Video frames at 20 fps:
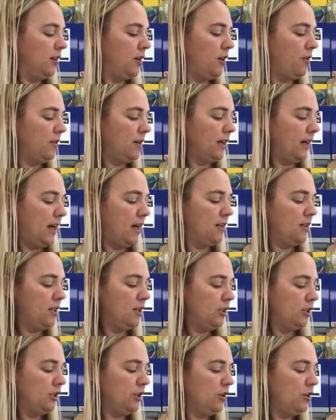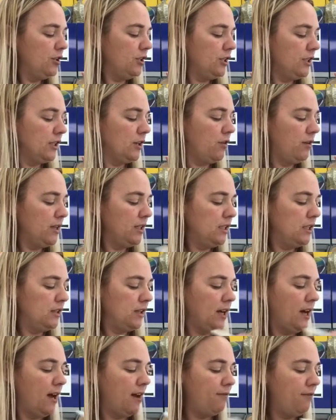go again. So you're just going to
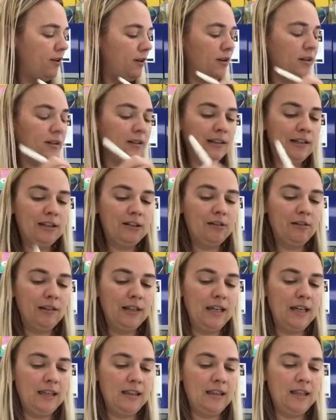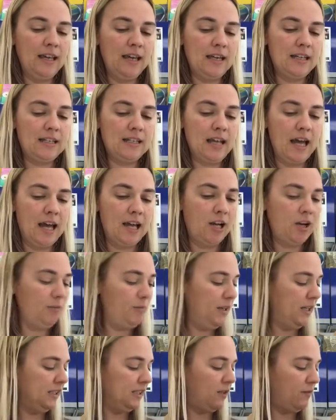cover literally the entire
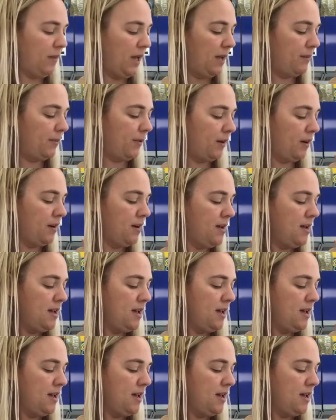piece of paper.